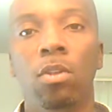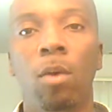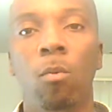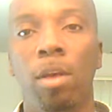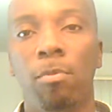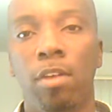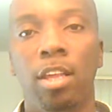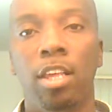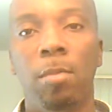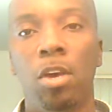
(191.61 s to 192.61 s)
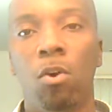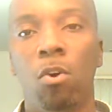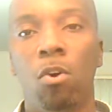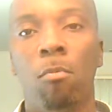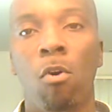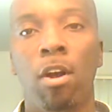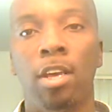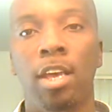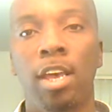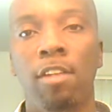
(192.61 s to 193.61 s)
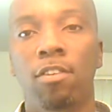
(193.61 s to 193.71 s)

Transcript: Go to that website. Give me a call. Mark,